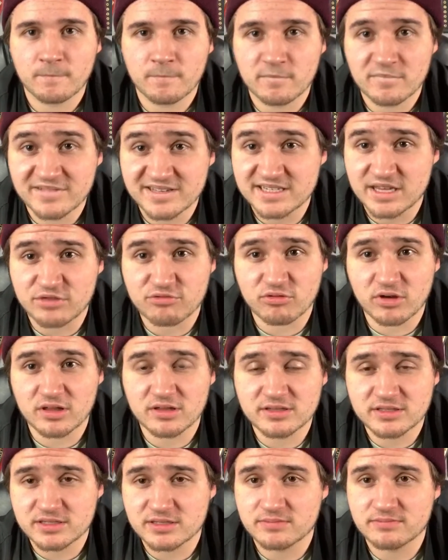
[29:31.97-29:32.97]
Seth
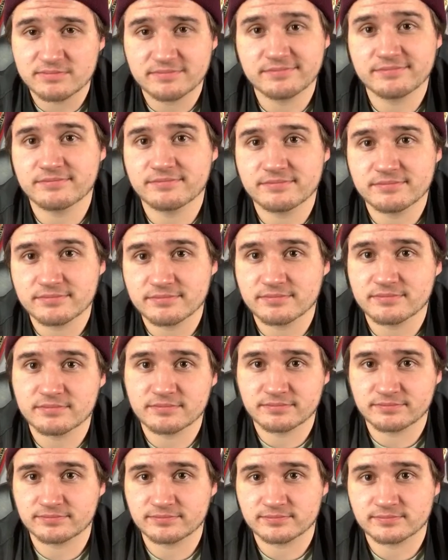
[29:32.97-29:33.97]
Rollins.
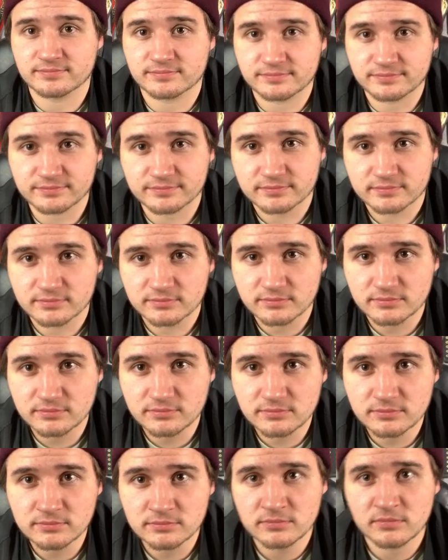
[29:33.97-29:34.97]

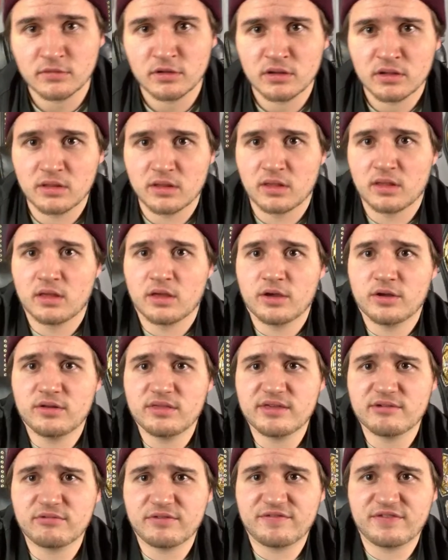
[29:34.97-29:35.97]
Who do you
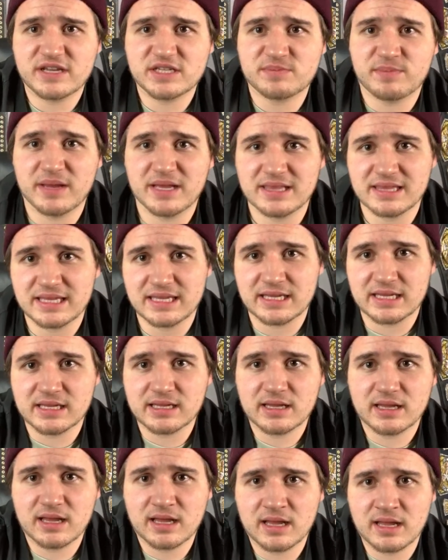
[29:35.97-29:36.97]
think will face Bayley
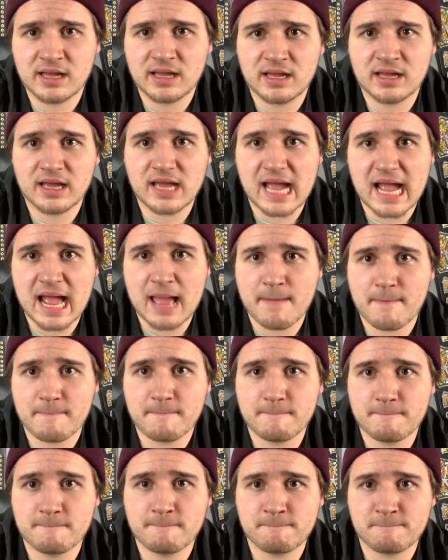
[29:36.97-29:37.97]
at
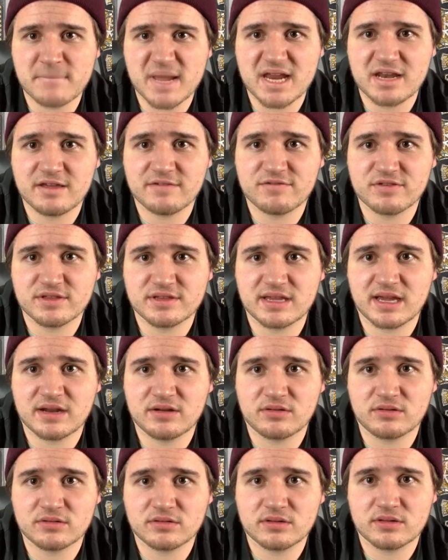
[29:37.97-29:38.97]
Mania for the
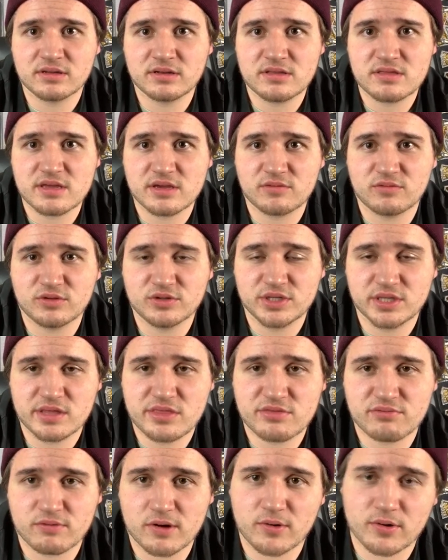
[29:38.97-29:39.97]
title? And do you think will
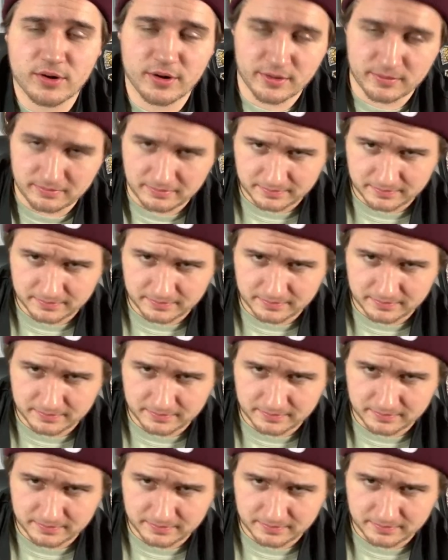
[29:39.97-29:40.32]
dethrone her?